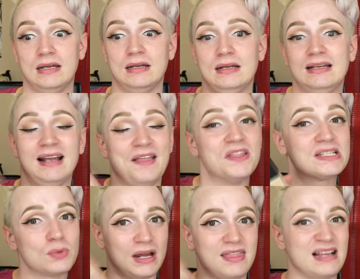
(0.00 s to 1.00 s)
and this one I
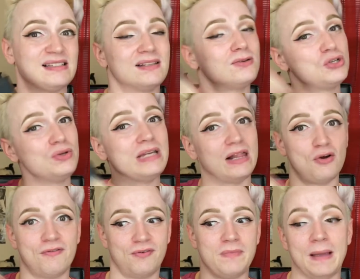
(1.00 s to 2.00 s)
think is a little too yellow for
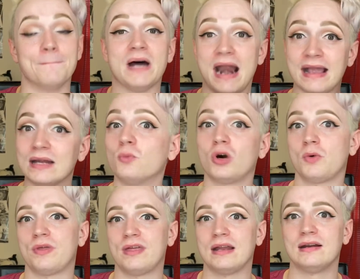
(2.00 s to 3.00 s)
me, but I can work with
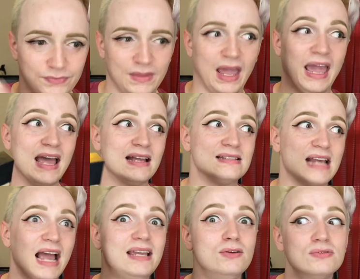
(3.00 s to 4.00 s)
it. And I
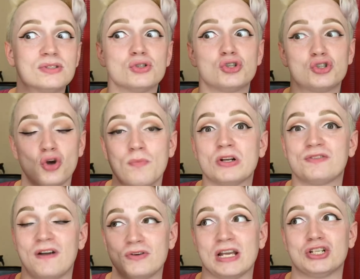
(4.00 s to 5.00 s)
used so much
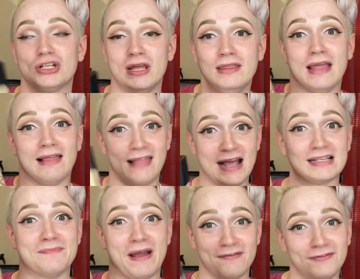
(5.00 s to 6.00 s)
foundation in
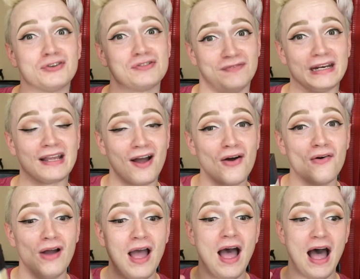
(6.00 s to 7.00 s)
my first video.
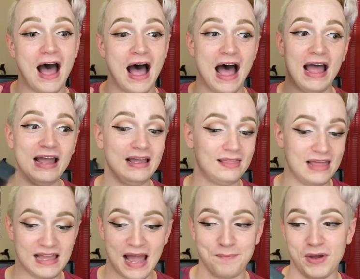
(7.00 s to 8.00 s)
I think
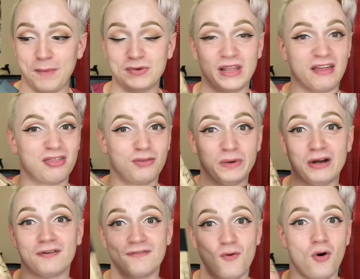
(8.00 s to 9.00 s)
I pumped like 3 or
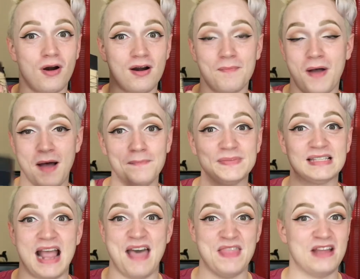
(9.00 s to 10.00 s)
4 pumps
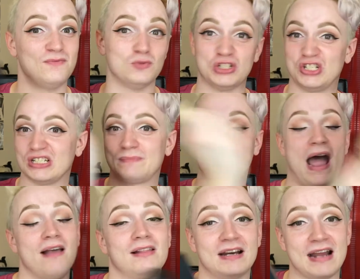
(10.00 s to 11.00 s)
and then was just
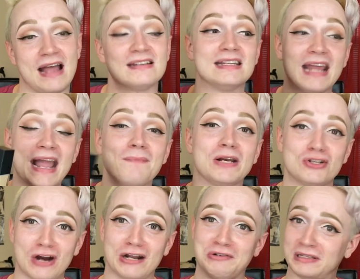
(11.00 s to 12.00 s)
piling it on. Today I'm going to try to
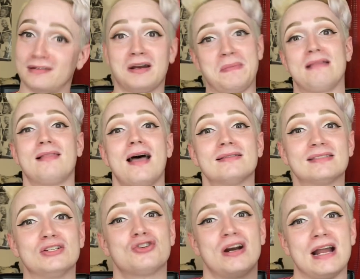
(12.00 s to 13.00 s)
use a little bit less and
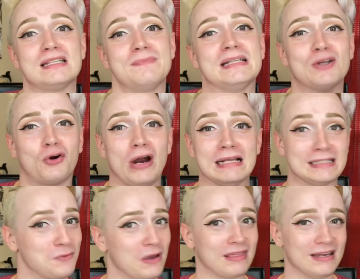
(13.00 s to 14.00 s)
try not to be so crazy
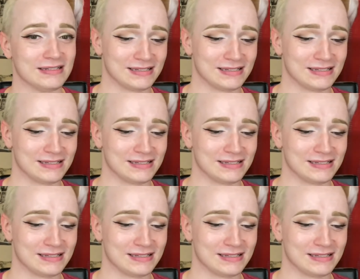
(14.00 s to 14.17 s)
with it.